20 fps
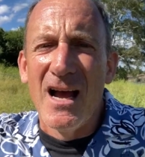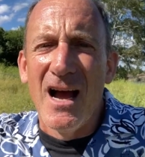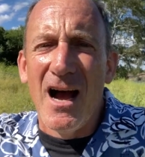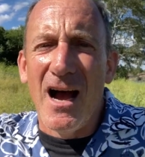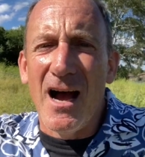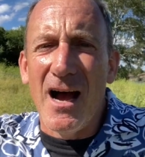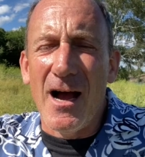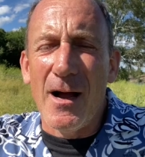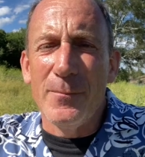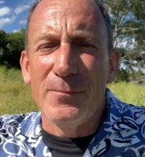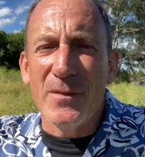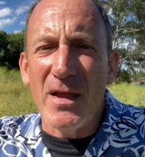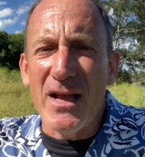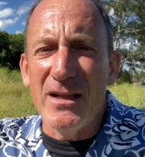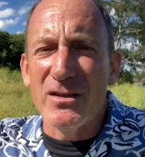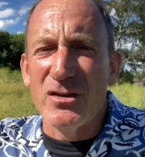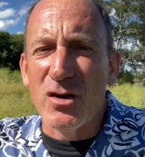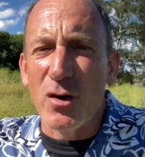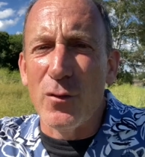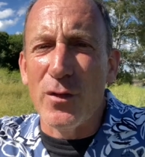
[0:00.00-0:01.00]

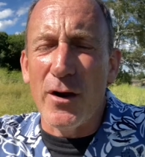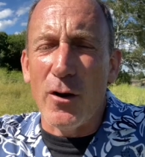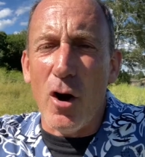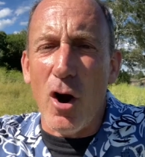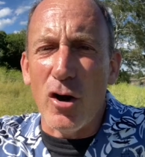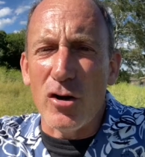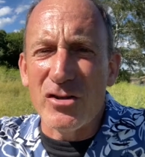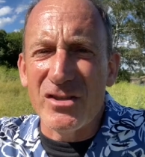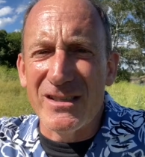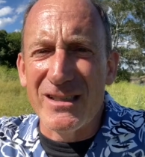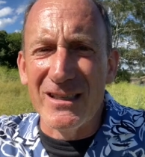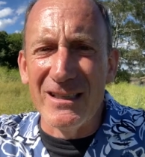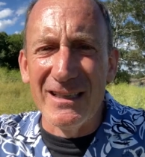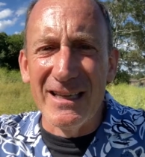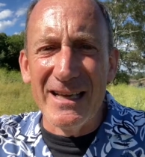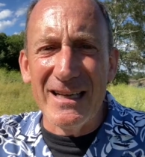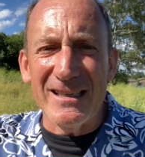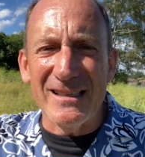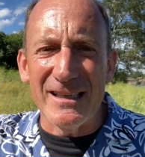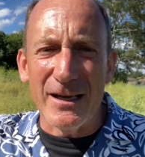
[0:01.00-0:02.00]
And so there are still
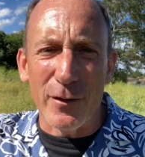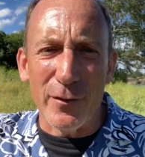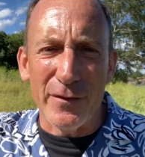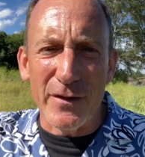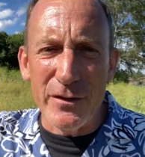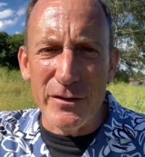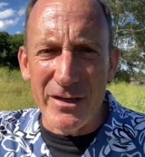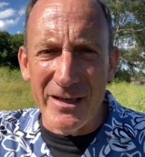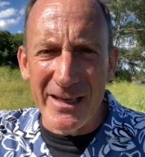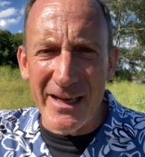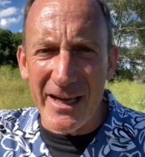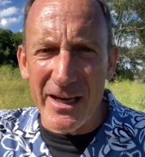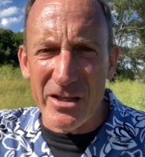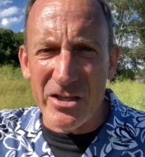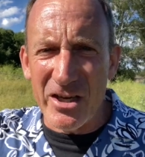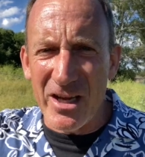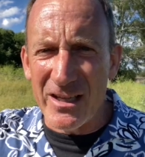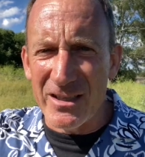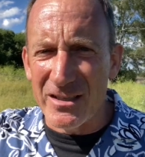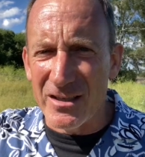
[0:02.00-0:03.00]
links there. If you didn't get a
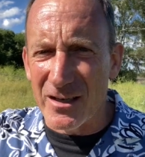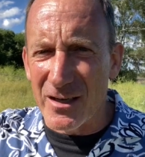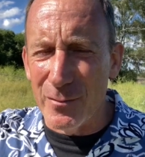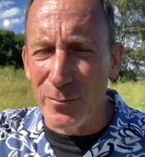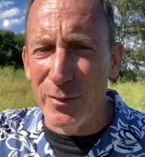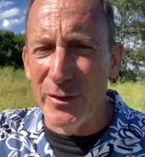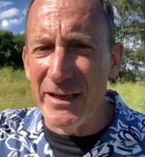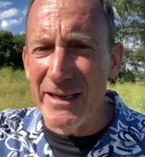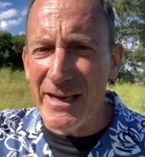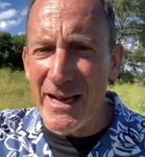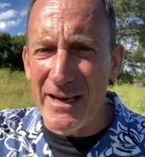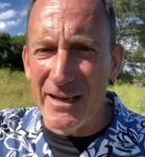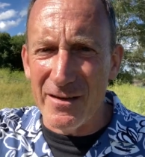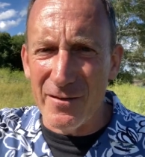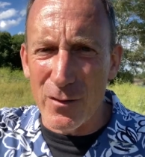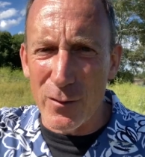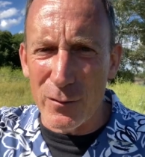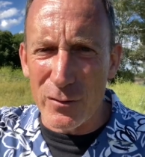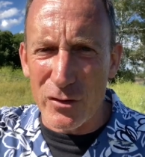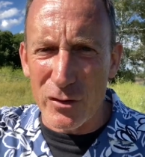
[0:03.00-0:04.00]
chance to complete any of
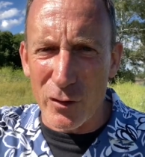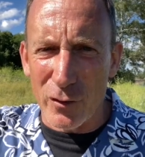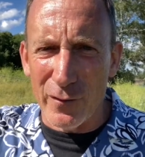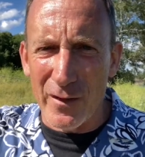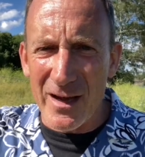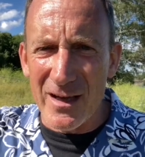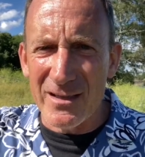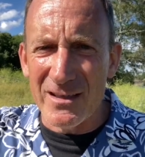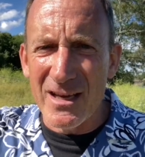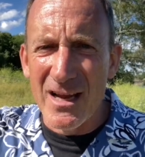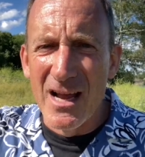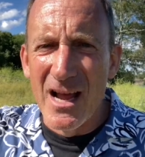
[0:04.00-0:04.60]
those surveys,